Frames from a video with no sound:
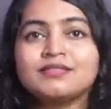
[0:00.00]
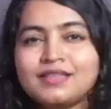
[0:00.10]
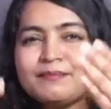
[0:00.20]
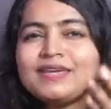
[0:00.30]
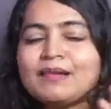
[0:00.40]

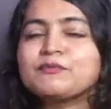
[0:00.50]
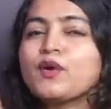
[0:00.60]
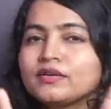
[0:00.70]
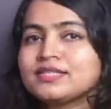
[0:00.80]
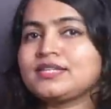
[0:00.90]
Let me help you
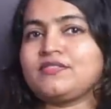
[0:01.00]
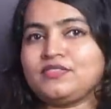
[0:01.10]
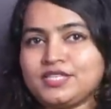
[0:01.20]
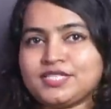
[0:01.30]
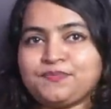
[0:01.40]
understand
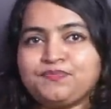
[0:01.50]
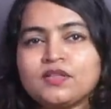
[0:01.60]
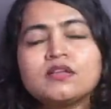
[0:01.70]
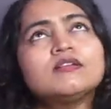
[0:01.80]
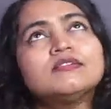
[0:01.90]
this.
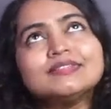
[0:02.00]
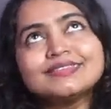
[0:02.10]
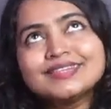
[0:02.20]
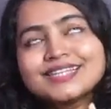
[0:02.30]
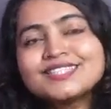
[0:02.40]

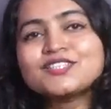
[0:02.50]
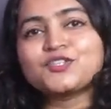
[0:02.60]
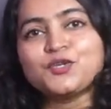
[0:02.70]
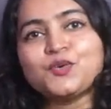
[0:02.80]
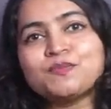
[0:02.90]
Let's
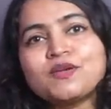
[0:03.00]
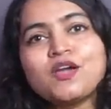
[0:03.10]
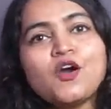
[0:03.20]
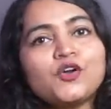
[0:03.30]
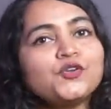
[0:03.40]
assume
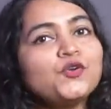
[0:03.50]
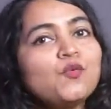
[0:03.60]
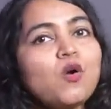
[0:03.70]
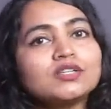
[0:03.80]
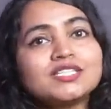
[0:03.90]
you
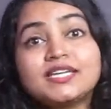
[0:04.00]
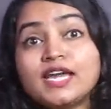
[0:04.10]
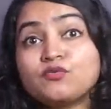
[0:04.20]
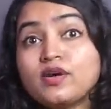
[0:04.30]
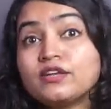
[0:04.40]
want to
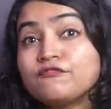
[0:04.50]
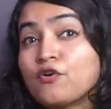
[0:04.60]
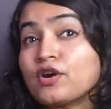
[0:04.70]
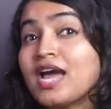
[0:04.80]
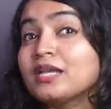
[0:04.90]
get ready
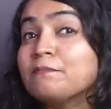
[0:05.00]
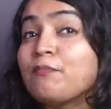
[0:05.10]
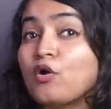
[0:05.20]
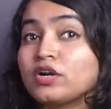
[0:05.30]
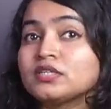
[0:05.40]
for an
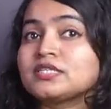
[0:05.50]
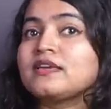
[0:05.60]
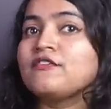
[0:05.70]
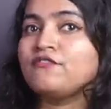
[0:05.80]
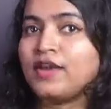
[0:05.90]
important
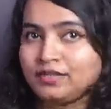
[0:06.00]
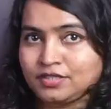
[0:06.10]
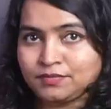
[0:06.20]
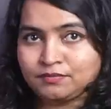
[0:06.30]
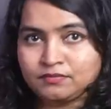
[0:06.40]

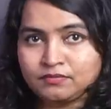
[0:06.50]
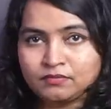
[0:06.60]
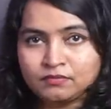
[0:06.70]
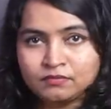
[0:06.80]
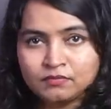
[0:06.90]
event.
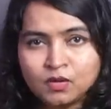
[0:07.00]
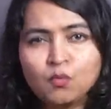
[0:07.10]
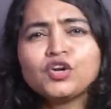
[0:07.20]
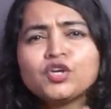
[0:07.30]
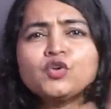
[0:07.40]

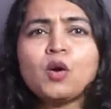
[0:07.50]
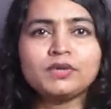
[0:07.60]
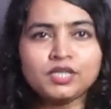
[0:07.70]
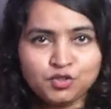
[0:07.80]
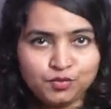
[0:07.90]
What do you
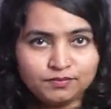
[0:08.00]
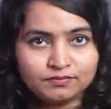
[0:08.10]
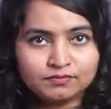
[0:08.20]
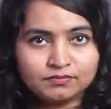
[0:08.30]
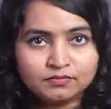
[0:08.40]
normally do?
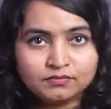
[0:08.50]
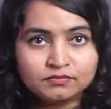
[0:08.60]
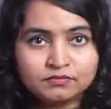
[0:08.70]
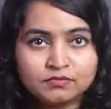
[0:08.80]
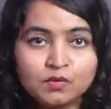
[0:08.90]

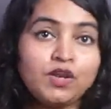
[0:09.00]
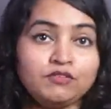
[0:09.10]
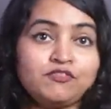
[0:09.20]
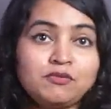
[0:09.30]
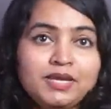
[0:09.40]
Well,
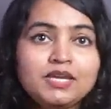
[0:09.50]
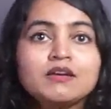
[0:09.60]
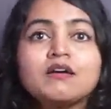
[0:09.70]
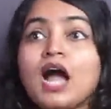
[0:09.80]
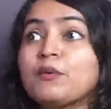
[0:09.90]
for me,
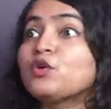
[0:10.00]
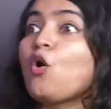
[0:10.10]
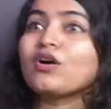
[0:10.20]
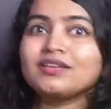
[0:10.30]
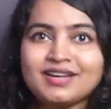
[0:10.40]
I would
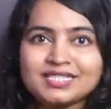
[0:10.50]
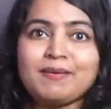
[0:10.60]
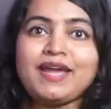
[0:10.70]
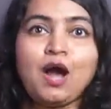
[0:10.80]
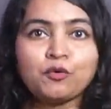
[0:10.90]
organize
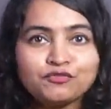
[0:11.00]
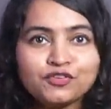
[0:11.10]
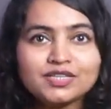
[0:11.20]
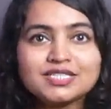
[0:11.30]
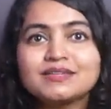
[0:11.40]
my
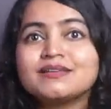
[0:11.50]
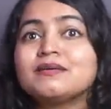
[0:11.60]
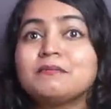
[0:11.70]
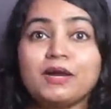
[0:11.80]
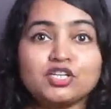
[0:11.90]
outfit,
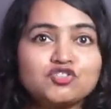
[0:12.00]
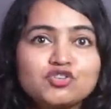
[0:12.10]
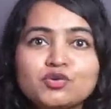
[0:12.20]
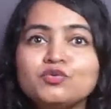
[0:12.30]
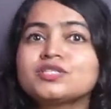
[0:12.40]
my
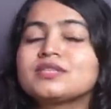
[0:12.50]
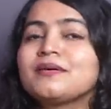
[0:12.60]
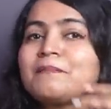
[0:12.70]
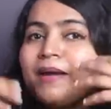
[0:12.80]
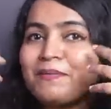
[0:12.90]
shoes,
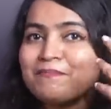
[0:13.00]
my